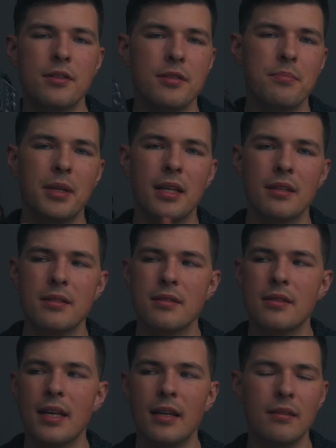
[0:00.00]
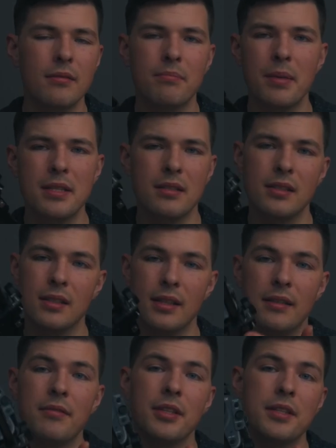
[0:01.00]
just because they basically
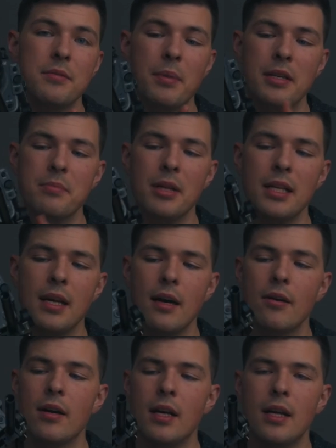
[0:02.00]
live on this base plate now.